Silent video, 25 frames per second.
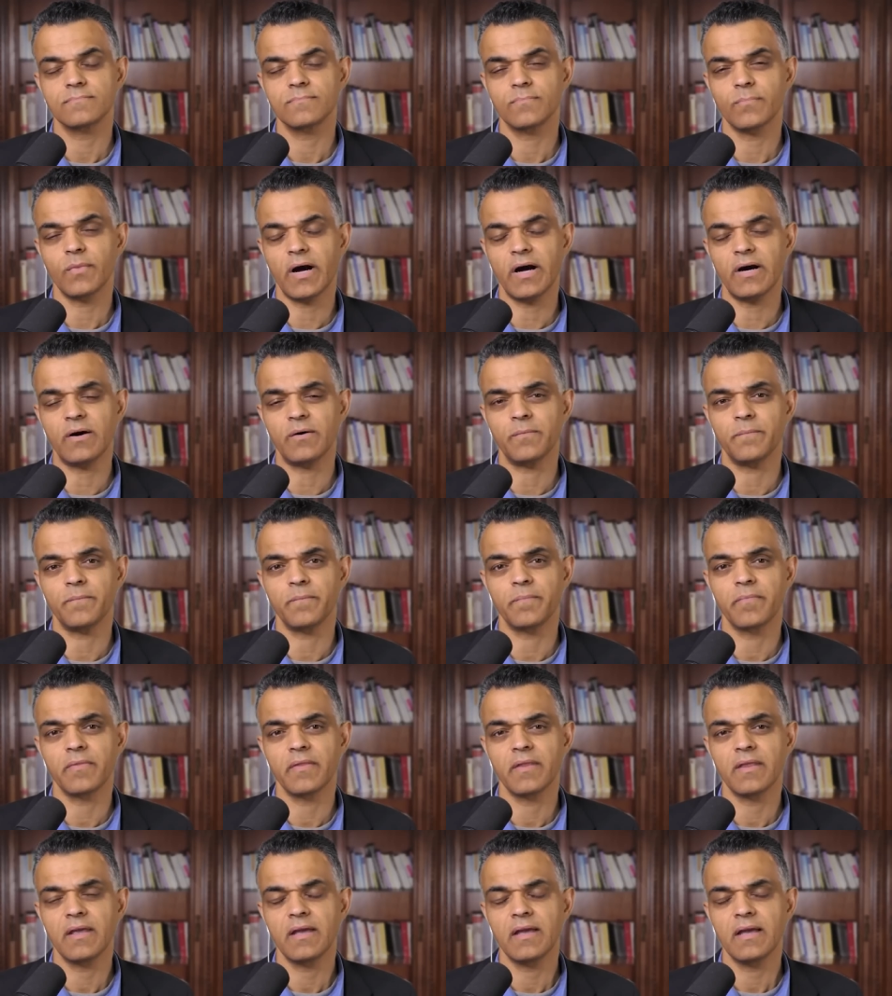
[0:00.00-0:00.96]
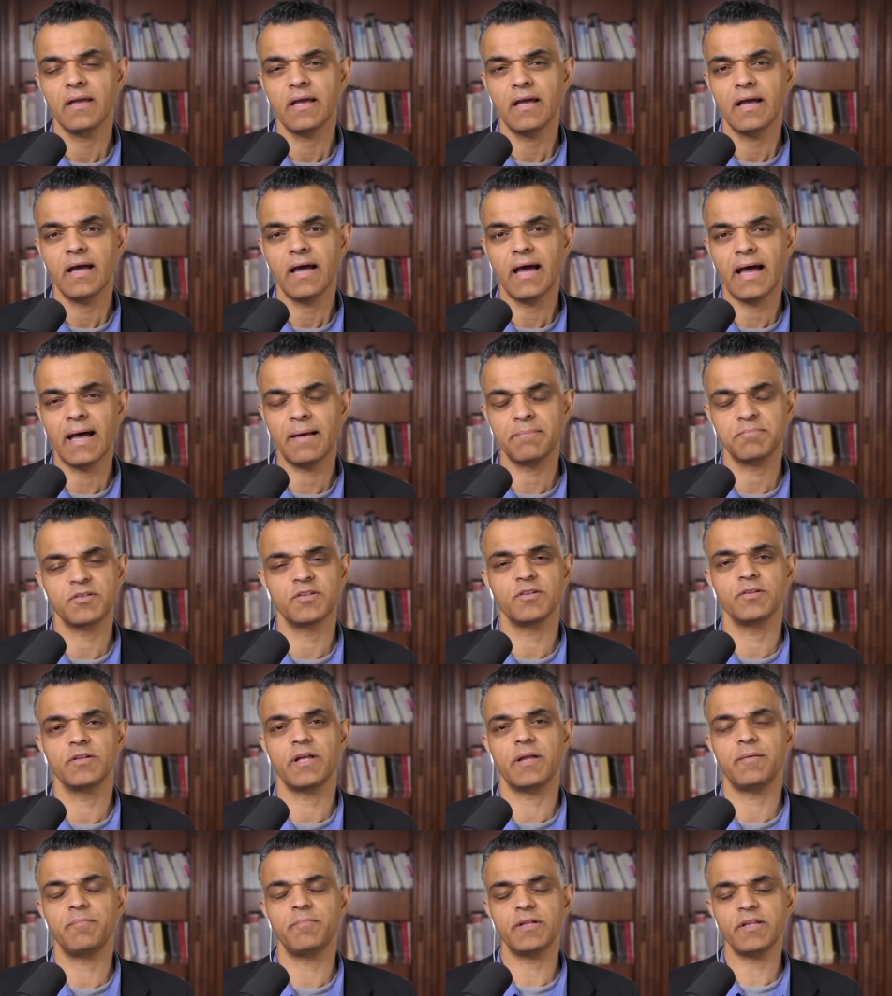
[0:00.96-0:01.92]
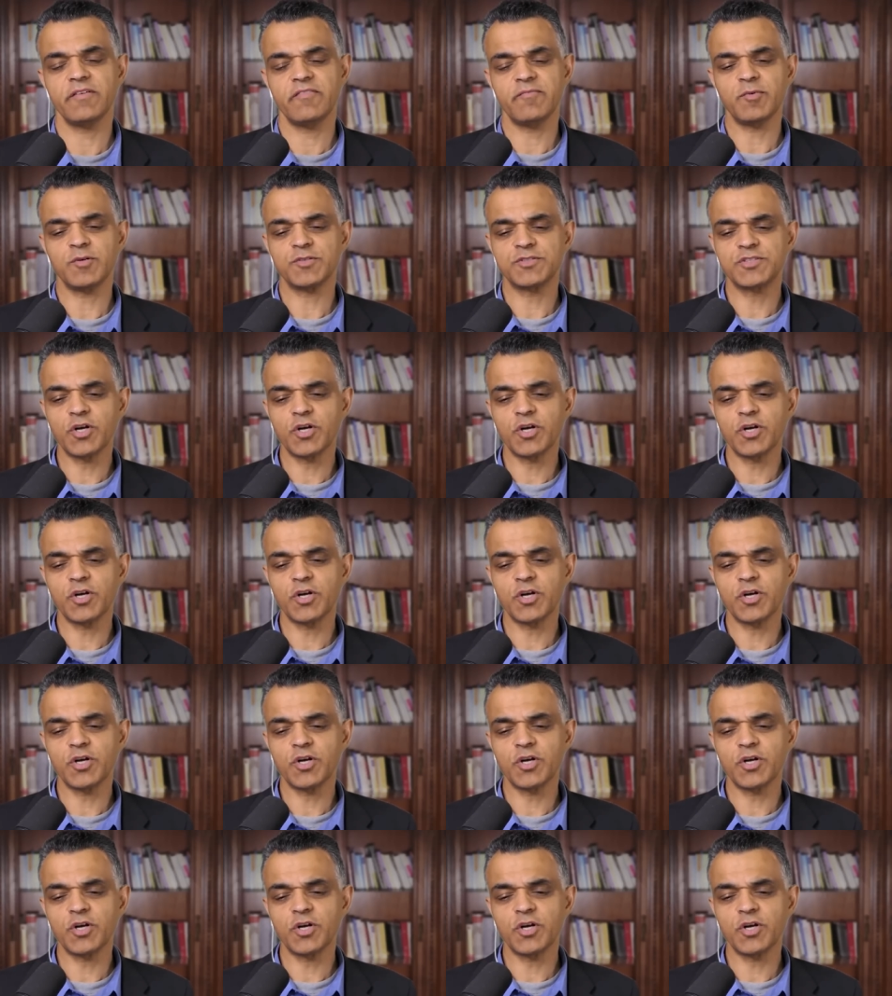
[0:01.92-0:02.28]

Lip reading: Wow, absolutely unbelievable.